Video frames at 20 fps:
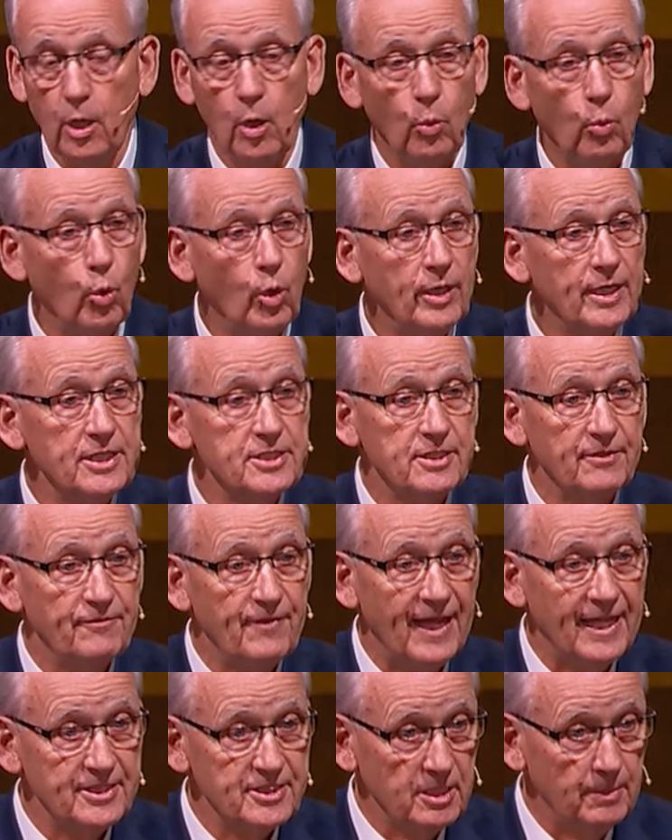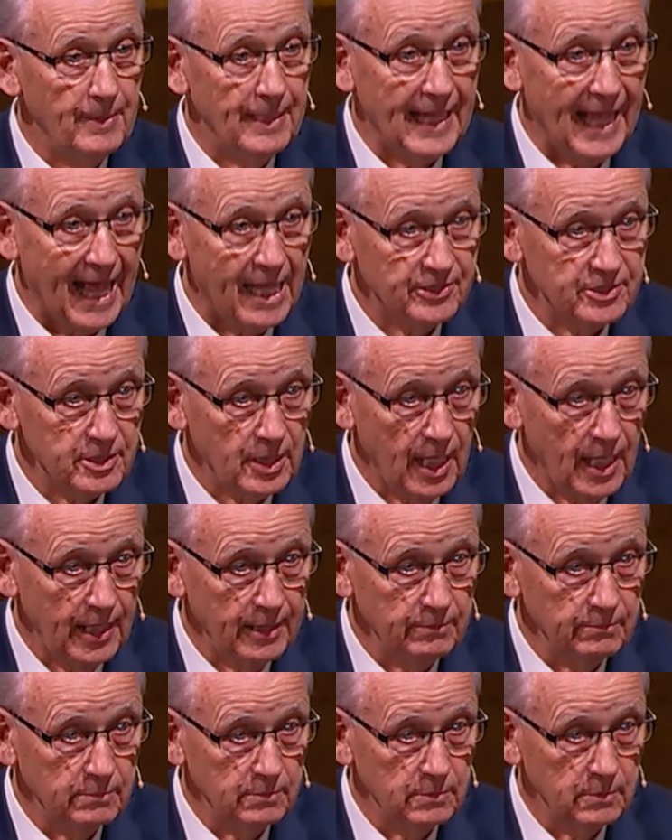One is to find somebody outside,
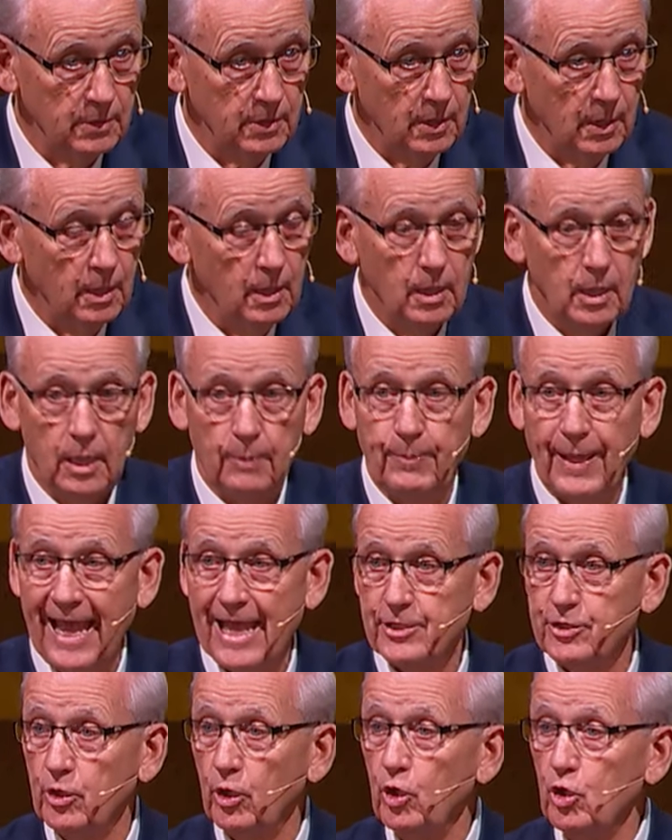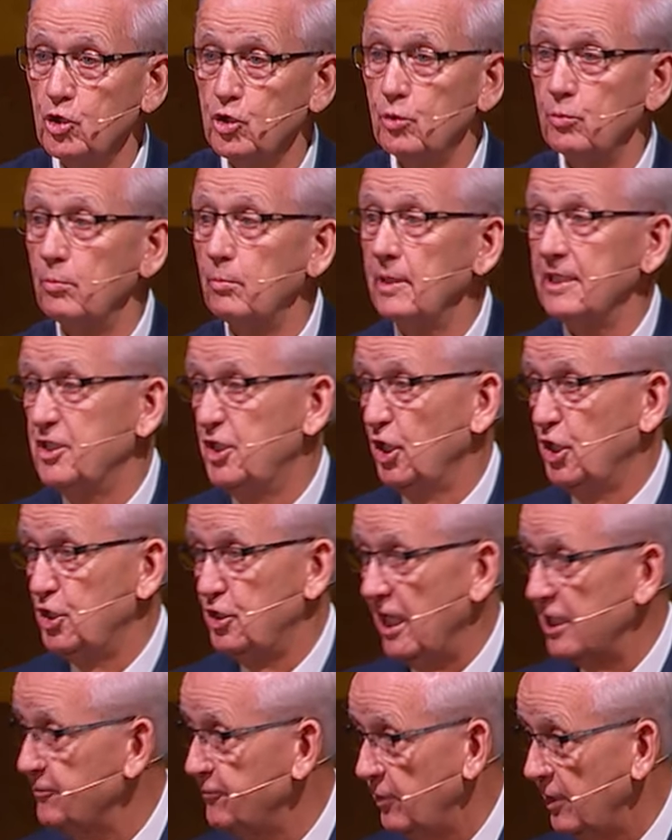a pastor who's
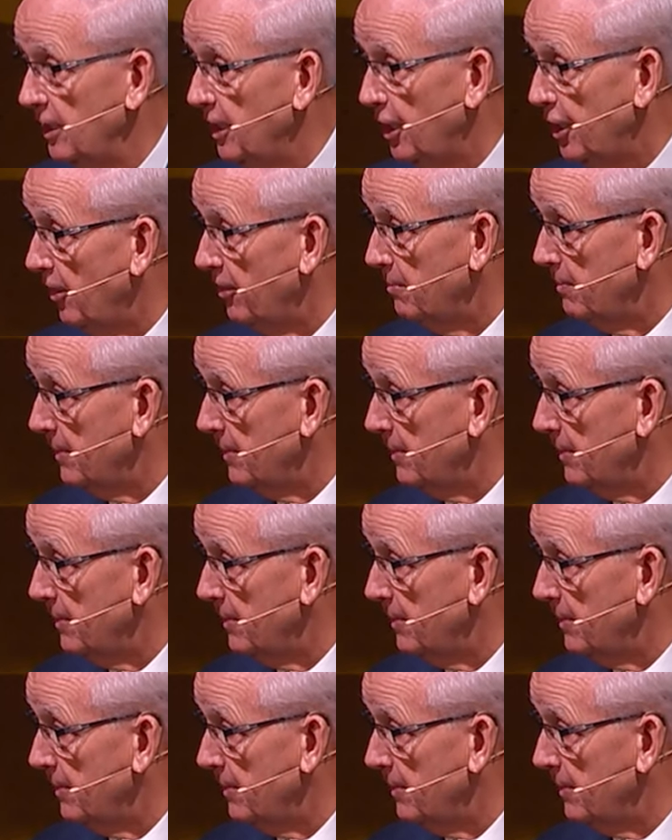successful in another